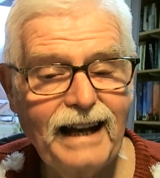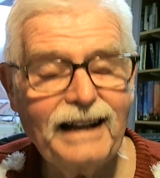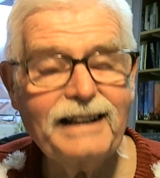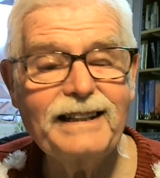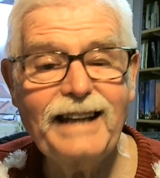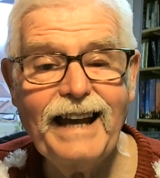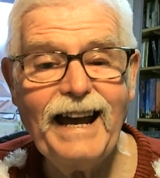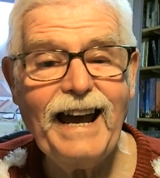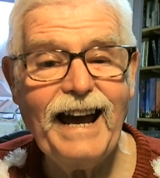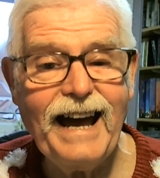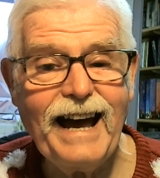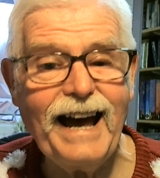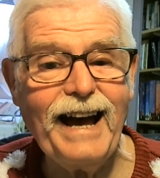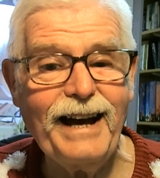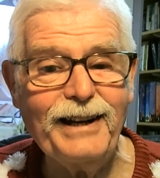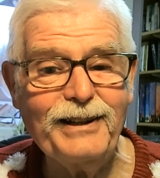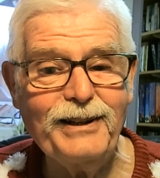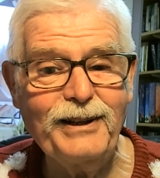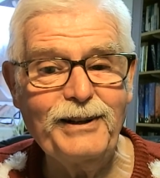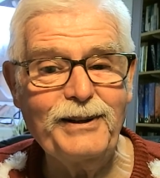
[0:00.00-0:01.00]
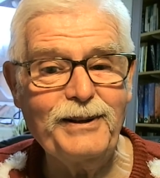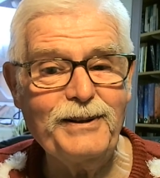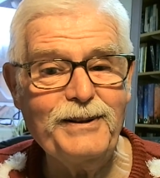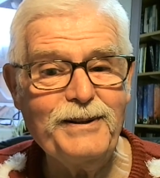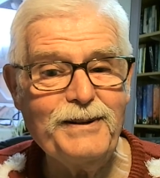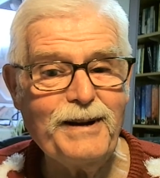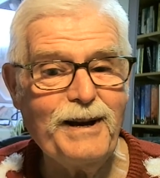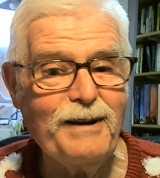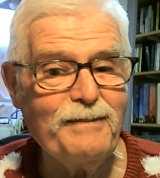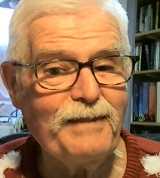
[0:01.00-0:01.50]
can get harder
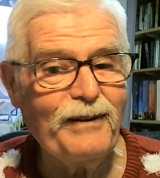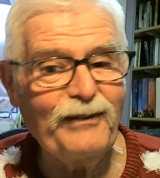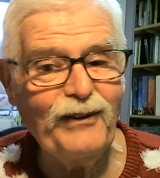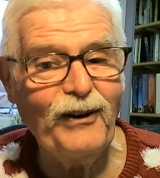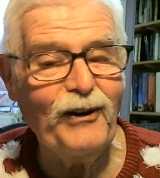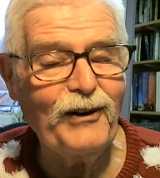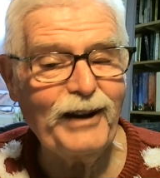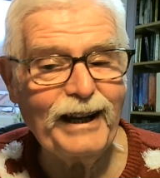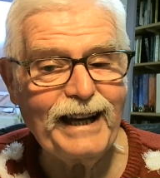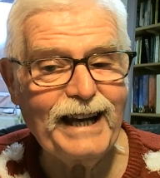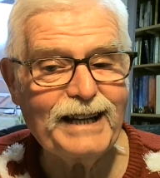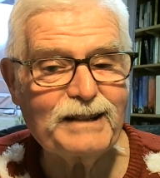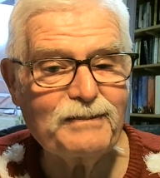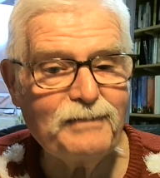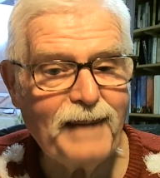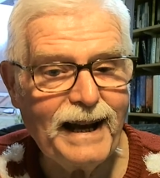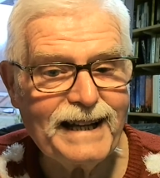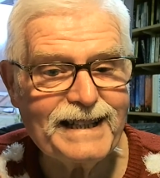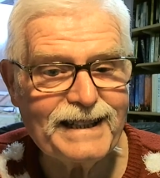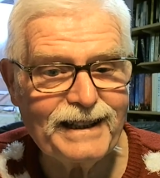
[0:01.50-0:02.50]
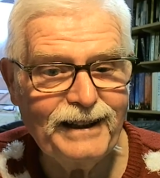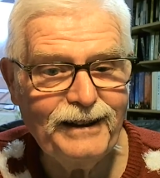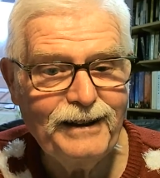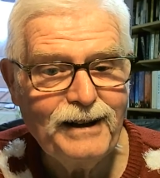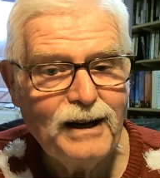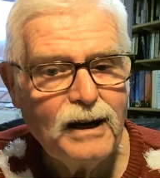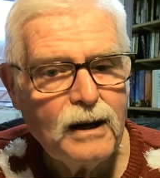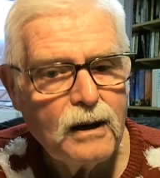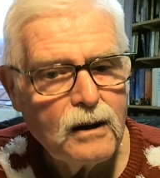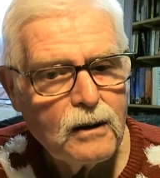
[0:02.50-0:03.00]
and before it gets
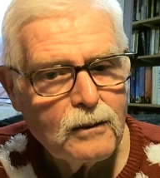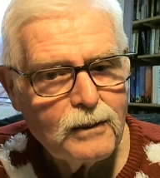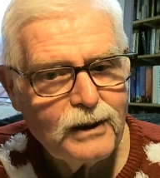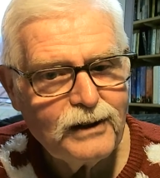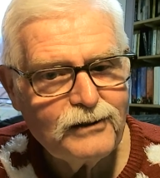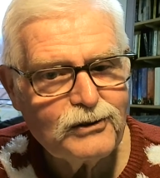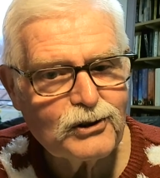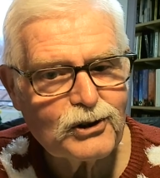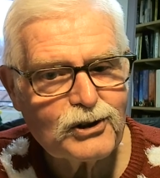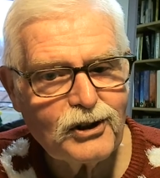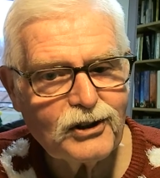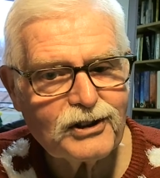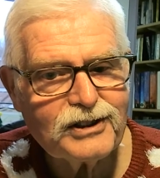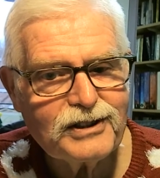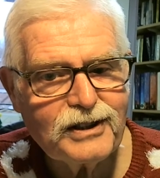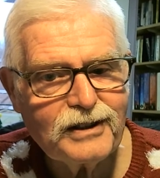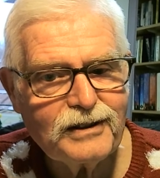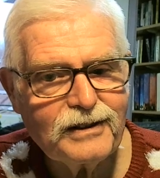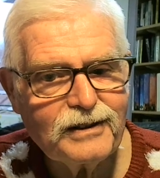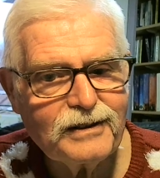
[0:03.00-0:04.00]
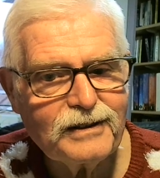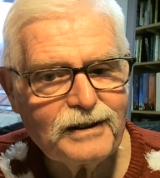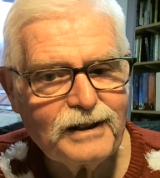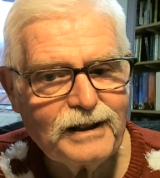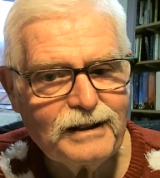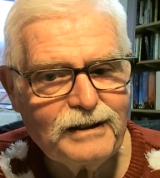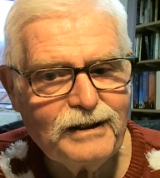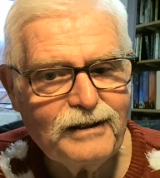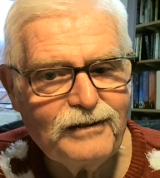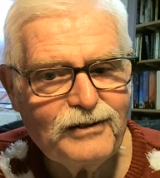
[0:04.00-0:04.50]
better, but you've just got
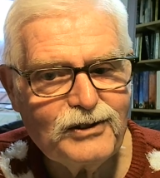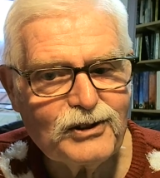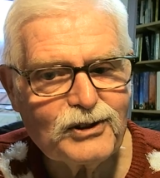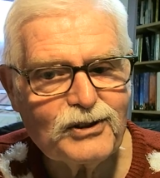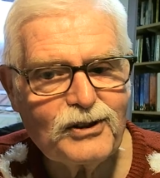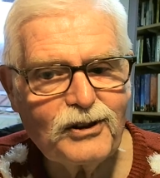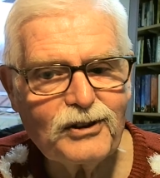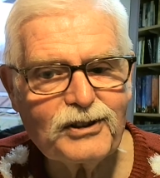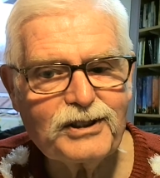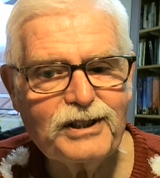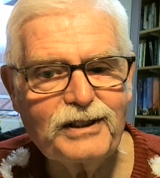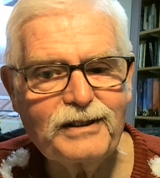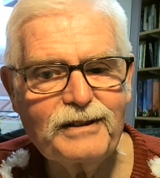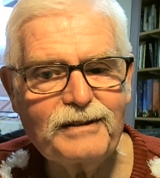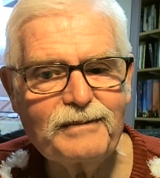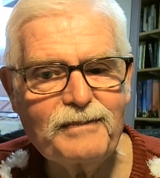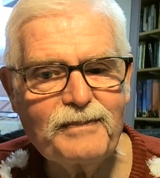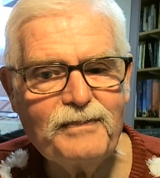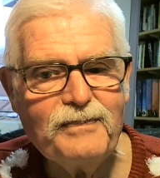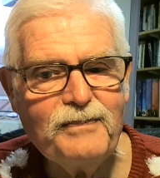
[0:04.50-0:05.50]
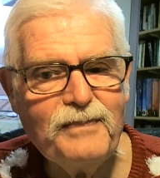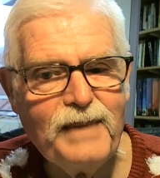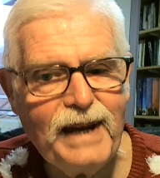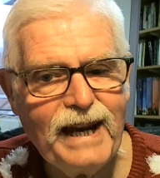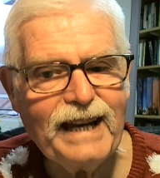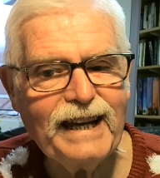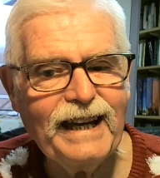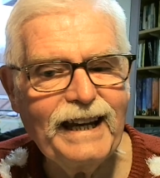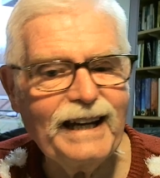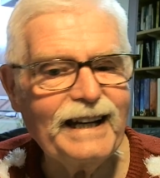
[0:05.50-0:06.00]
to
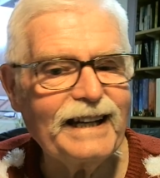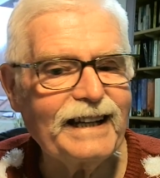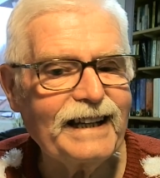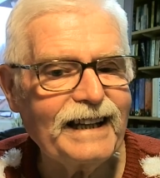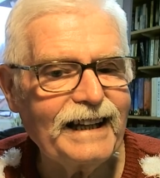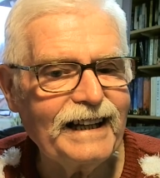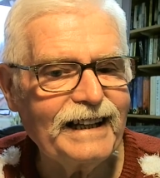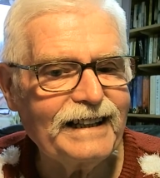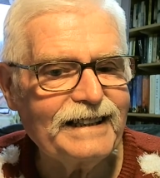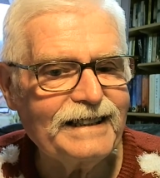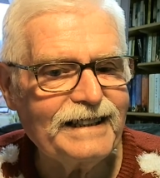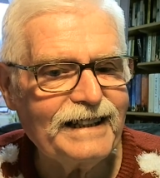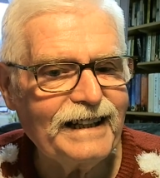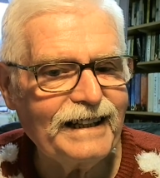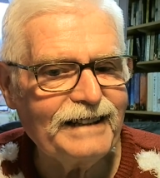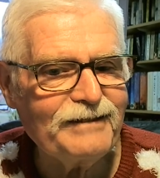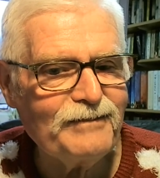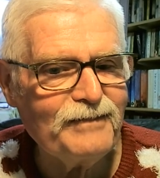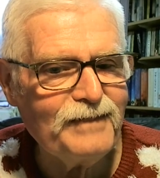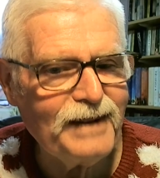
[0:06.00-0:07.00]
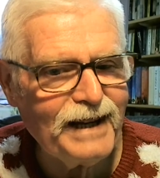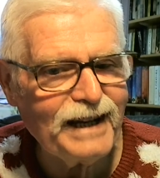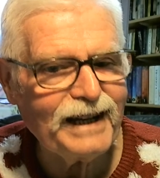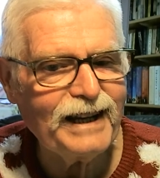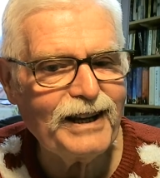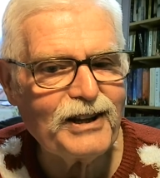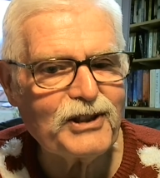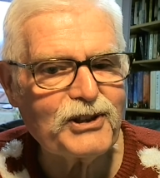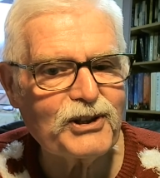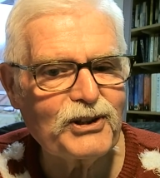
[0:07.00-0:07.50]
make it and
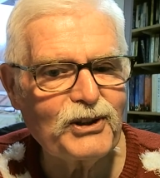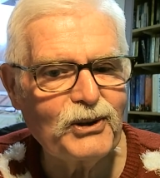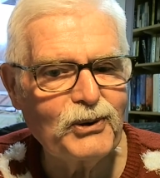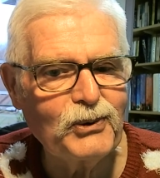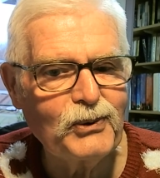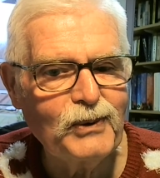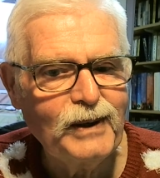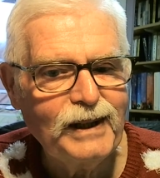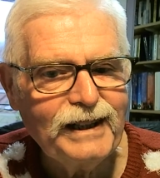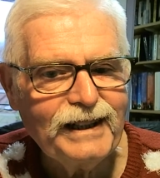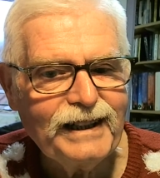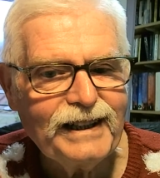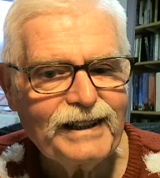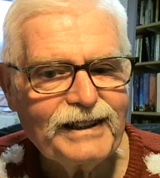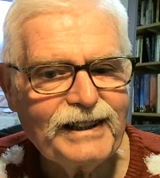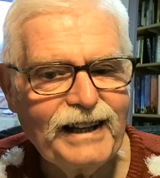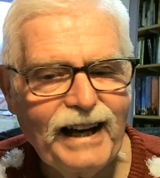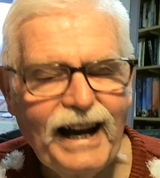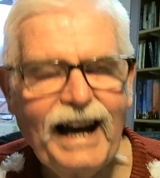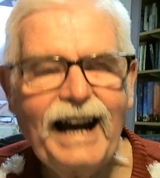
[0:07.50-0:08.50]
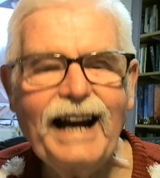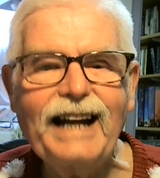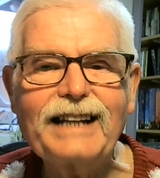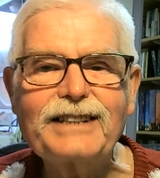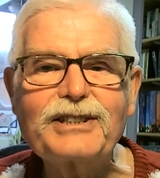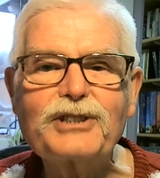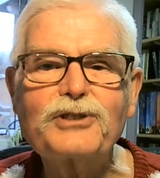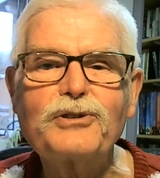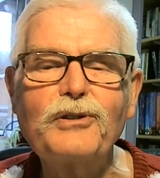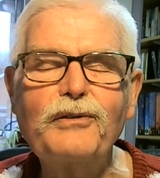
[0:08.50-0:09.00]
make it through the
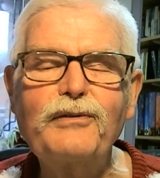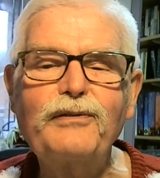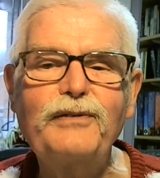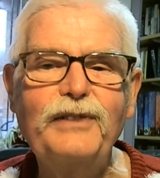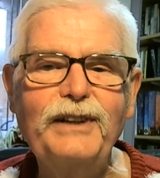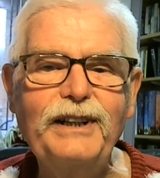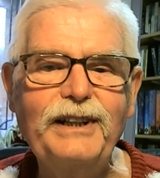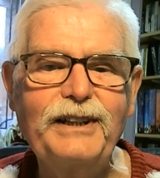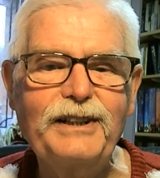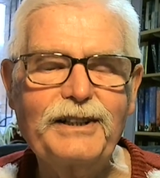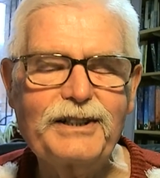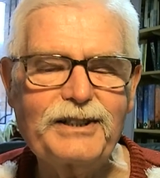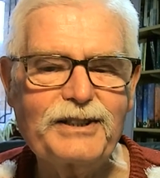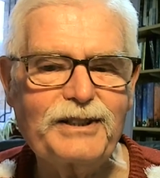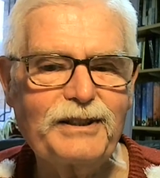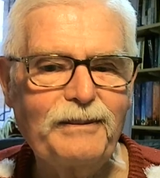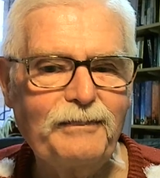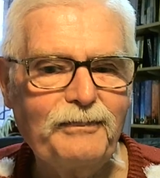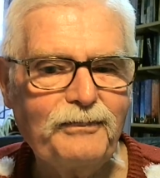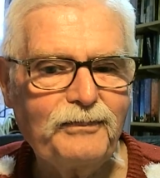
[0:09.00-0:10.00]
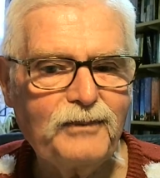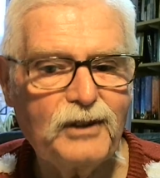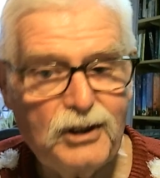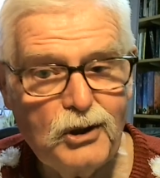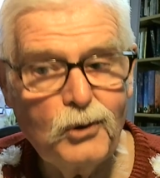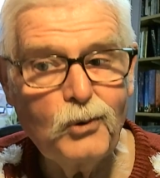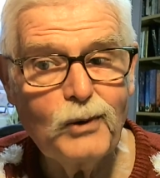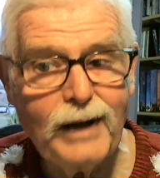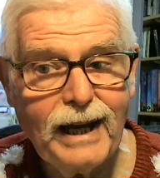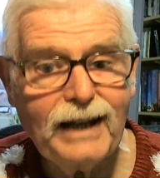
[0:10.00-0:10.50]
hard stuff first.
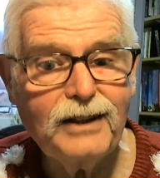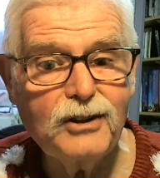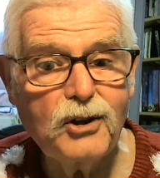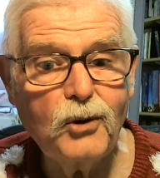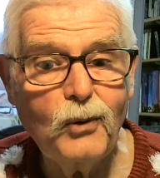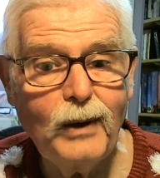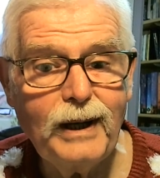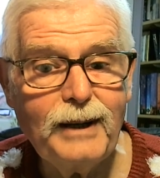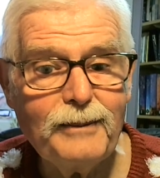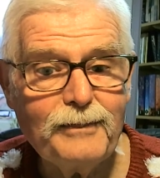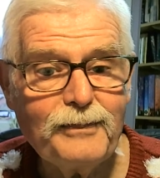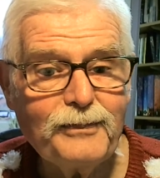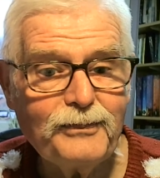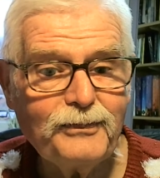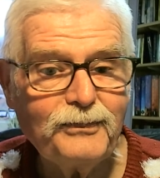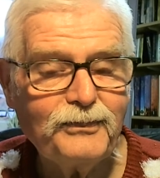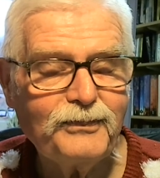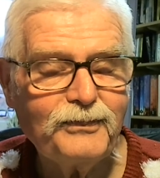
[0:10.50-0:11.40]
You can do it.